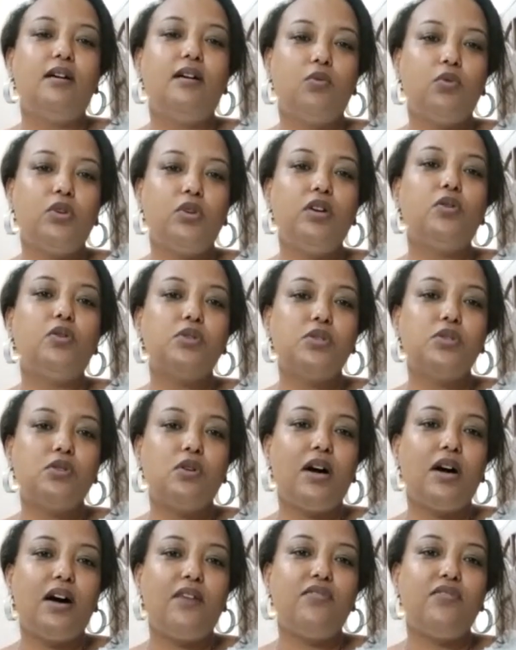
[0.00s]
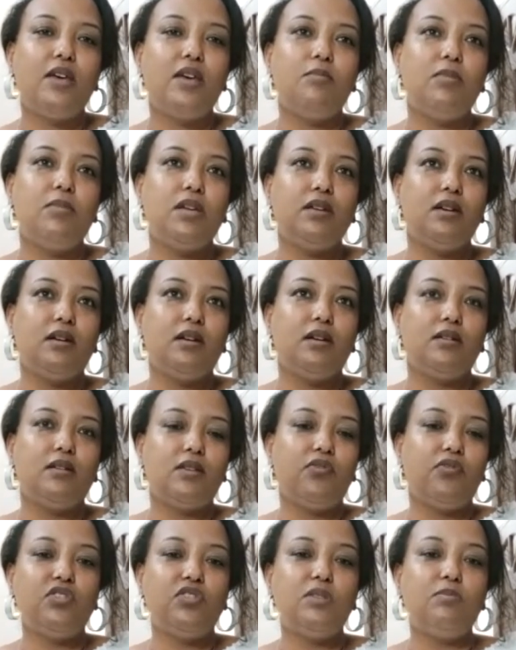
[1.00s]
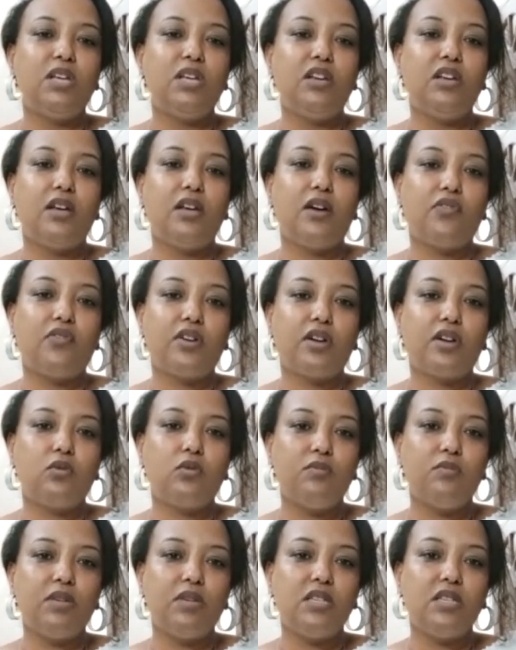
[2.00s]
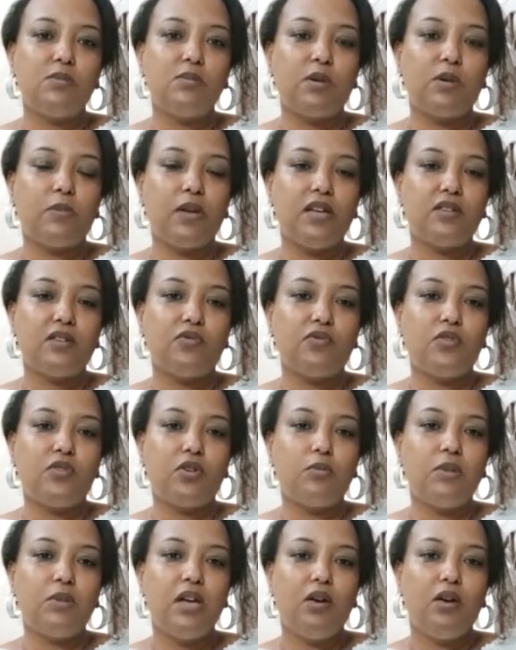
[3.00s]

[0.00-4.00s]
We also have them in the 50 million African women speak platform.